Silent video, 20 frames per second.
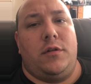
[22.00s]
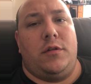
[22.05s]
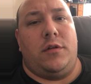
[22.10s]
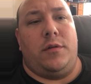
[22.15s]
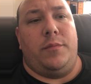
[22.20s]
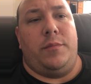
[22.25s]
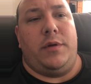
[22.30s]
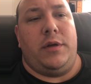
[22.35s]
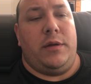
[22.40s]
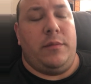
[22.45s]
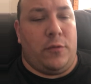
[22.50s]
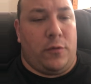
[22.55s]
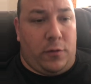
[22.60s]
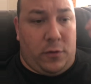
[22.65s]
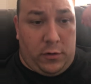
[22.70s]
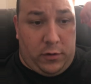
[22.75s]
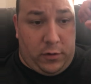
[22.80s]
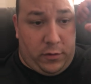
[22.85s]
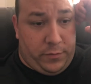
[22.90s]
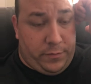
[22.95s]
to be
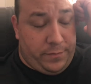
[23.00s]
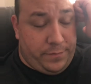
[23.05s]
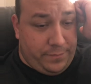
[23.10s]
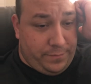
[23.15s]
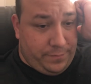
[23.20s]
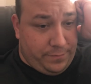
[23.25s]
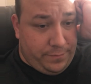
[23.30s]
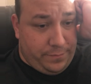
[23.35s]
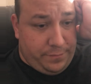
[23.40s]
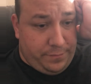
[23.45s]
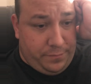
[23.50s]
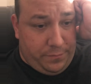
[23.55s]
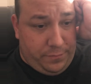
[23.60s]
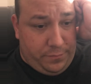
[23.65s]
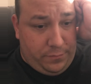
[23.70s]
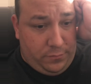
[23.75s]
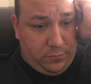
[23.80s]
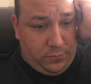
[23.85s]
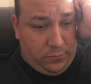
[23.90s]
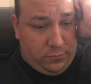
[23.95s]
more
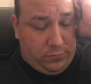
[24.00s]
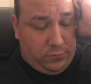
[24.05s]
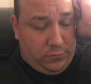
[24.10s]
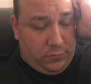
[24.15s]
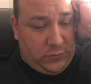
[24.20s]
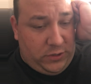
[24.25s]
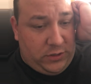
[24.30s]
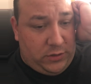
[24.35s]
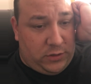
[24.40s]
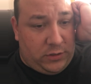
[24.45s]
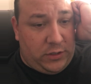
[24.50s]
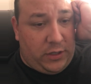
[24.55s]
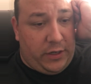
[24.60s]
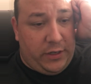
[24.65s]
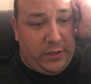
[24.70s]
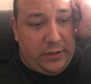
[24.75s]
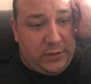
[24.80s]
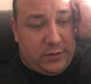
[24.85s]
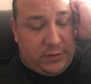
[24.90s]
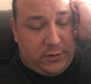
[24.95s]

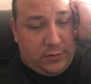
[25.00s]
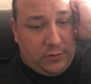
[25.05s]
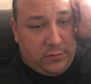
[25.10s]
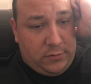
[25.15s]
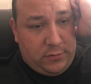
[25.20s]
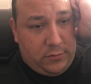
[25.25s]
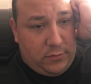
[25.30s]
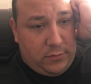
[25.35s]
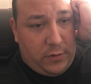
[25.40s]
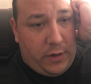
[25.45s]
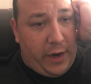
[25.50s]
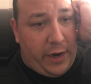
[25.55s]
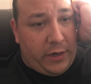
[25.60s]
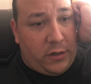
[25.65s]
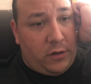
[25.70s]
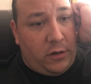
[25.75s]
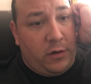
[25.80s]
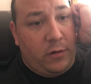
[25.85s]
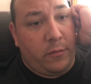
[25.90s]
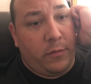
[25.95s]
concise and
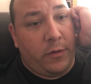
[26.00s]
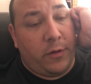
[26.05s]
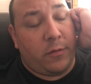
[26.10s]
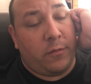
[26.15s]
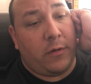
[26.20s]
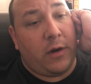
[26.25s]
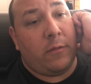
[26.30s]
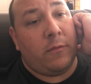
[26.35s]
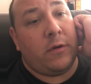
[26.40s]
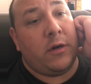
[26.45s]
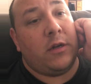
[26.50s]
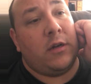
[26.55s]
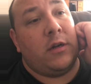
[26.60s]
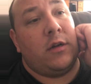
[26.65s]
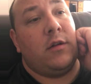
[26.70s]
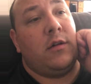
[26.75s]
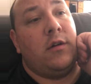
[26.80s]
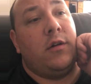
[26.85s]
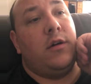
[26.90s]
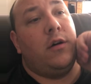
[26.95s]
accurate with what
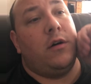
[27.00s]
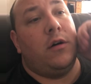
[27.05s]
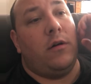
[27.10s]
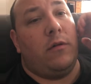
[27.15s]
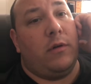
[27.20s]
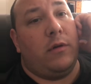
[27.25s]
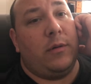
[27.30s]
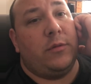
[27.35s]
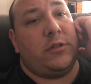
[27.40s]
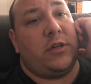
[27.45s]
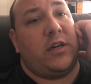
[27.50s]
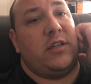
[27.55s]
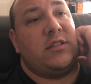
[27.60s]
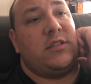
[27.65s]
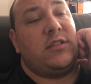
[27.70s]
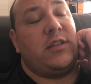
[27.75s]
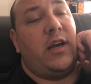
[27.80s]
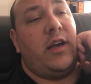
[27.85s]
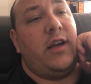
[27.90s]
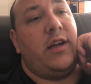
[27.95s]
I'm trying to
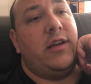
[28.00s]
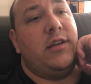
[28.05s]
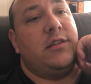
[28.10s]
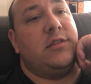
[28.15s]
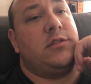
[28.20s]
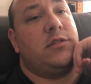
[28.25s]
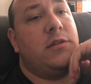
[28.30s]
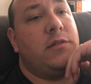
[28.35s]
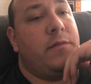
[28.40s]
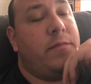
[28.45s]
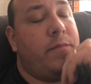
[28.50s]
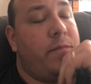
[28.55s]
say is